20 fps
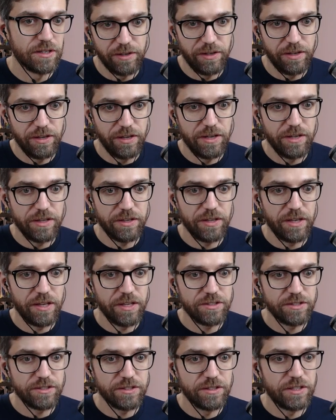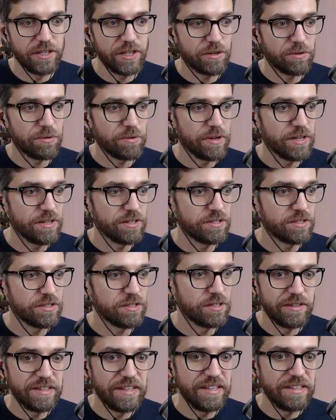And let's decrease
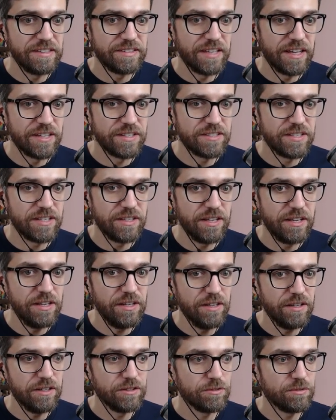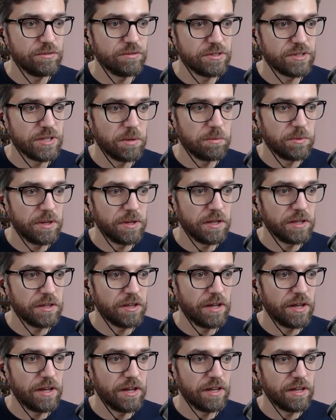the intensity to something
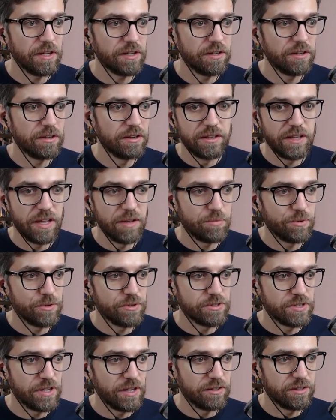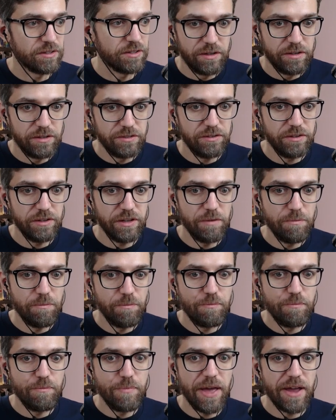like 10%. So you can
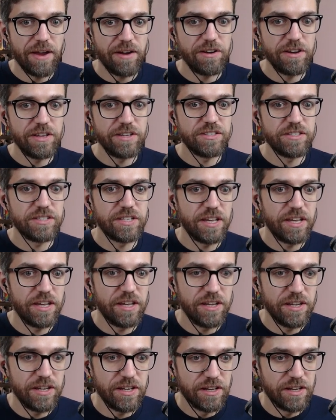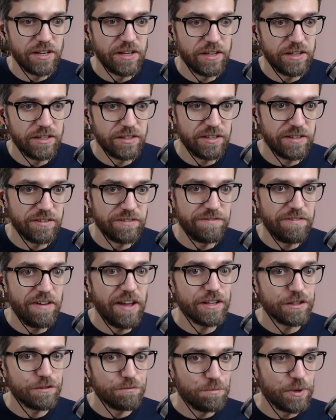barely see the
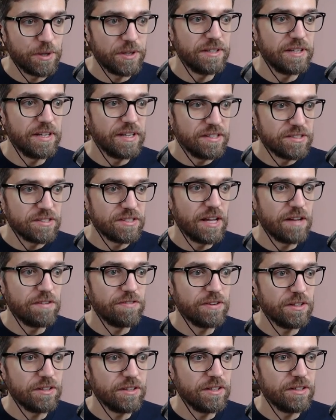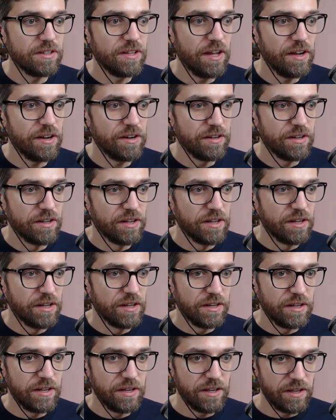effect, but it's definitely there.
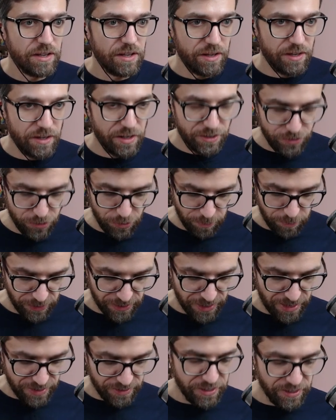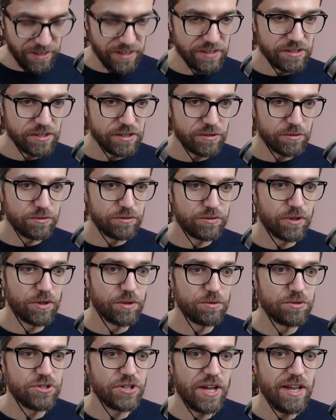Let's duplicate this,
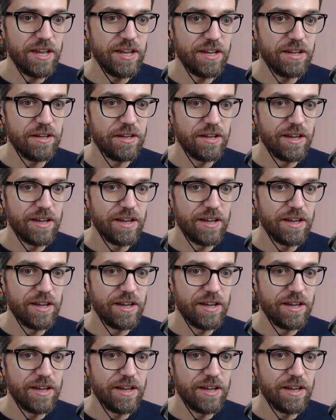Control J.